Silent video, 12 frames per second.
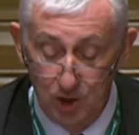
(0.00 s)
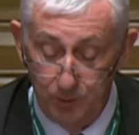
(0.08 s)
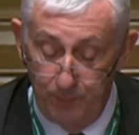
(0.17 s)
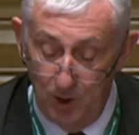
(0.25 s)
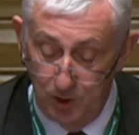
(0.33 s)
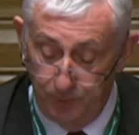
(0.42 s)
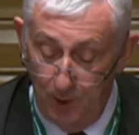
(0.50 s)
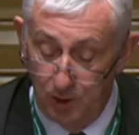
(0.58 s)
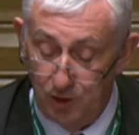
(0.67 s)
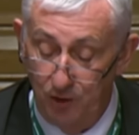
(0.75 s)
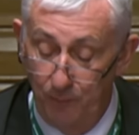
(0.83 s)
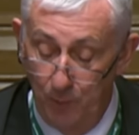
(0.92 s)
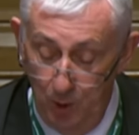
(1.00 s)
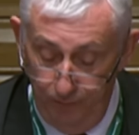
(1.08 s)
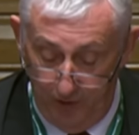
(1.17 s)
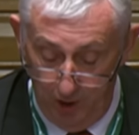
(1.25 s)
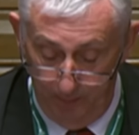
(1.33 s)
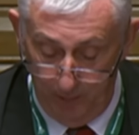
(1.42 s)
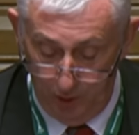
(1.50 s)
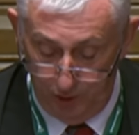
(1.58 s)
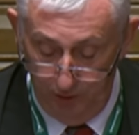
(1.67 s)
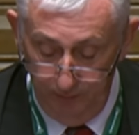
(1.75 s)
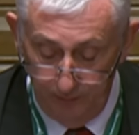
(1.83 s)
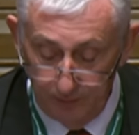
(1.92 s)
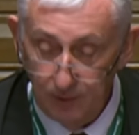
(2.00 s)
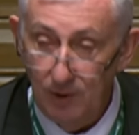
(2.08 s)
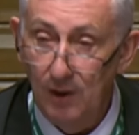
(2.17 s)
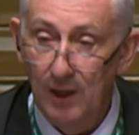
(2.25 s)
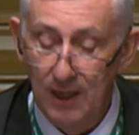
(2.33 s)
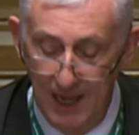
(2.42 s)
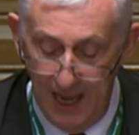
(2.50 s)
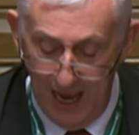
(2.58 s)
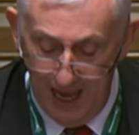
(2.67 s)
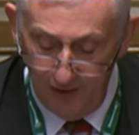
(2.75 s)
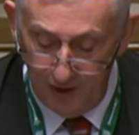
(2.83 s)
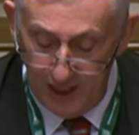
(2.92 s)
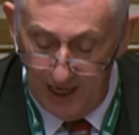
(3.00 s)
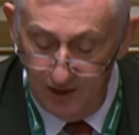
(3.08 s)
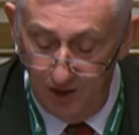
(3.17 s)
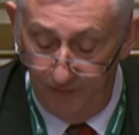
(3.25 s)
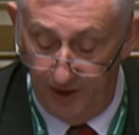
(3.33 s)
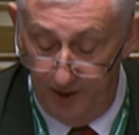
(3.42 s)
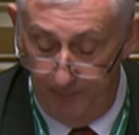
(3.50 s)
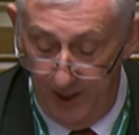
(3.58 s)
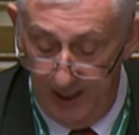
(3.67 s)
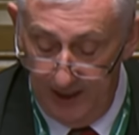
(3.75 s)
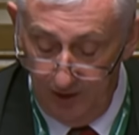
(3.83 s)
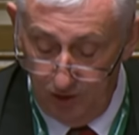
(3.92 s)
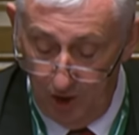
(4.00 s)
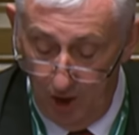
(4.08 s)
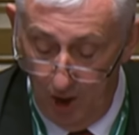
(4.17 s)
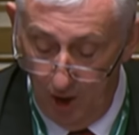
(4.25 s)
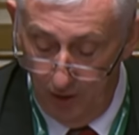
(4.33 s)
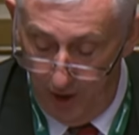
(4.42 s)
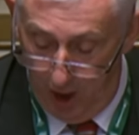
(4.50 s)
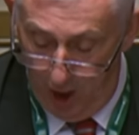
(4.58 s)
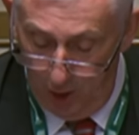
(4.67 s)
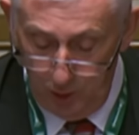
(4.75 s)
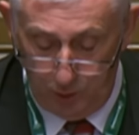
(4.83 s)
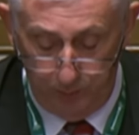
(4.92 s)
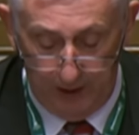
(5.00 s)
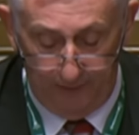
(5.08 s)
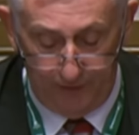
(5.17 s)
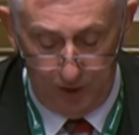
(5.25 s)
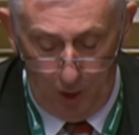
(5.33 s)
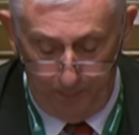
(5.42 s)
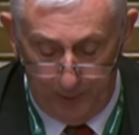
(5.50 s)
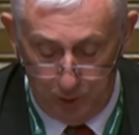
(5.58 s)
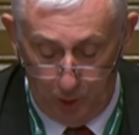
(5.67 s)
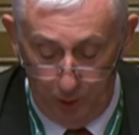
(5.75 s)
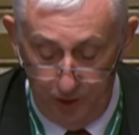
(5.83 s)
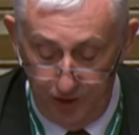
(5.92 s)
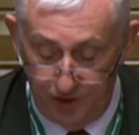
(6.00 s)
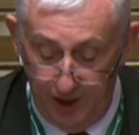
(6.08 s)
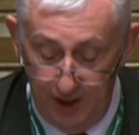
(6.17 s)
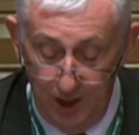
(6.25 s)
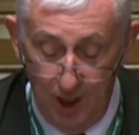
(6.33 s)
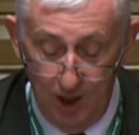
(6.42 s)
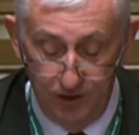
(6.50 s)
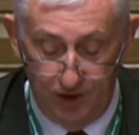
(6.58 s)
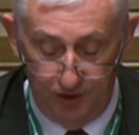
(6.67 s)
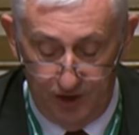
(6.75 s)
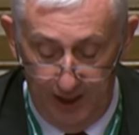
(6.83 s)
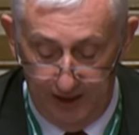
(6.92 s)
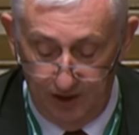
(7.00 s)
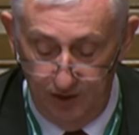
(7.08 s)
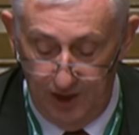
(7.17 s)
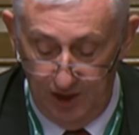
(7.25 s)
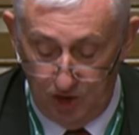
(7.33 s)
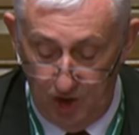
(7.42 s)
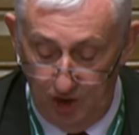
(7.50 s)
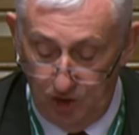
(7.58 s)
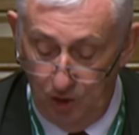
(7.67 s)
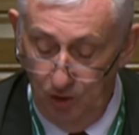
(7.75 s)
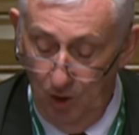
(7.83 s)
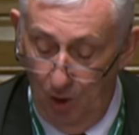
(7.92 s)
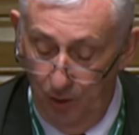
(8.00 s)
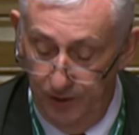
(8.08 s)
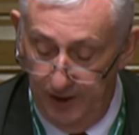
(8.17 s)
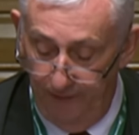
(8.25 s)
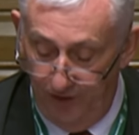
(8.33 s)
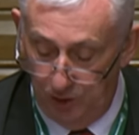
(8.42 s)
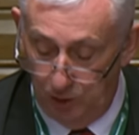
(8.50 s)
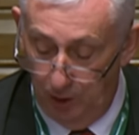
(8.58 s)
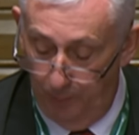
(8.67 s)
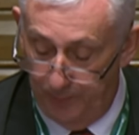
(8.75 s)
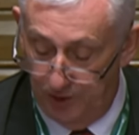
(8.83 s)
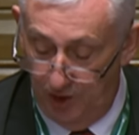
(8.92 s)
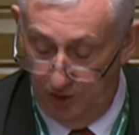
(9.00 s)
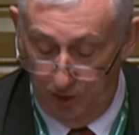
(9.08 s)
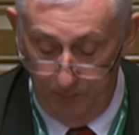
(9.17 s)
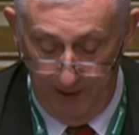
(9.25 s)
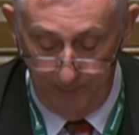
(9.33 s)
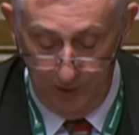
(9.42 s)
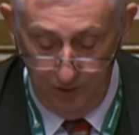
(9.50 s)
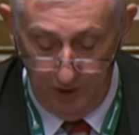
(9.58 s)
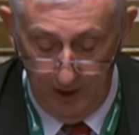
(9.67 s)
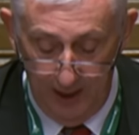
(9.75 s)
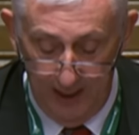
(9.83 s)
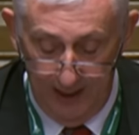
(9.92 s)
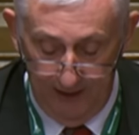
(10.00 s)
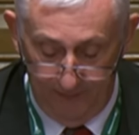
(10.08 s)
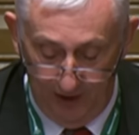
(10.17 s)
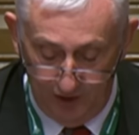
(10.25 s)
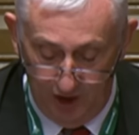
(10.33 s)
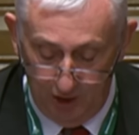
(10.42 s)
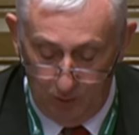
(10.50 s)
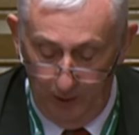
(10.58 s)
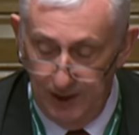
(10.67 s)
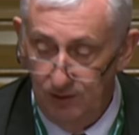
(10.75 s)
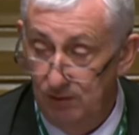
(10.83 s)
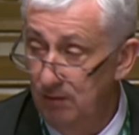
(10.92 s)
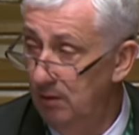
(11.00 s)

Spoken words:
spokesperson have moved their motion, at the end of the debate, the House will have an opportunity to take a decision on the official opposition amendment. If that is agreed